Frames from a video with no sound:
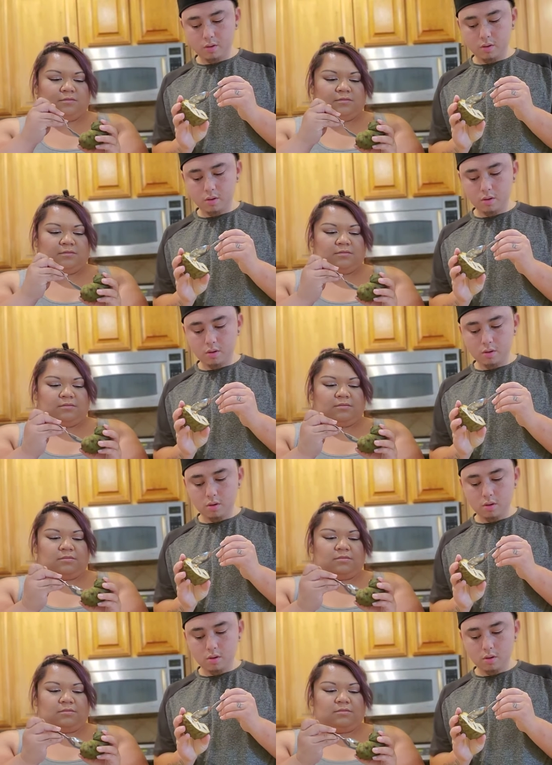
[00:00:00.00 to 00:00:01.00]

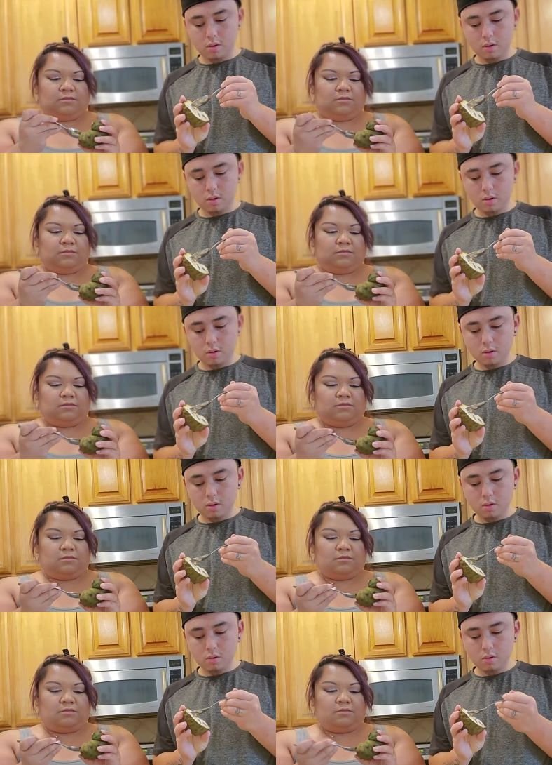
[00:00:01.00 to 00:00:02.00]

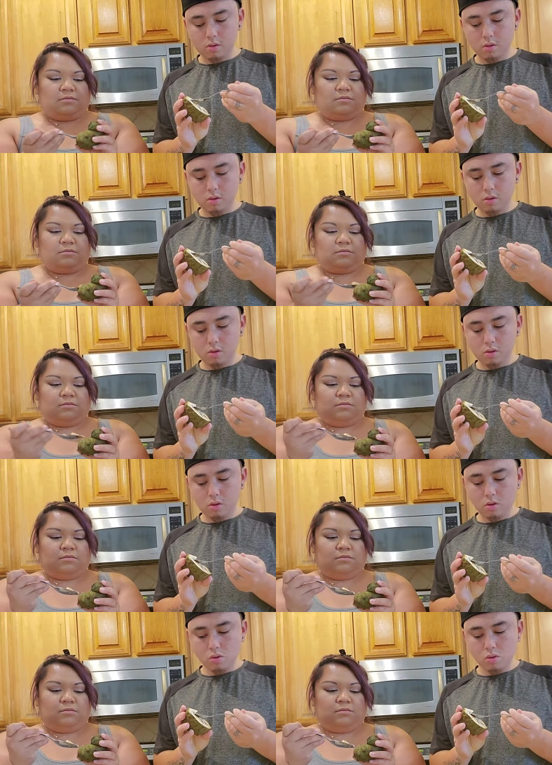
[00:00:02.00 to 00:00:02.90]
(no one is talking)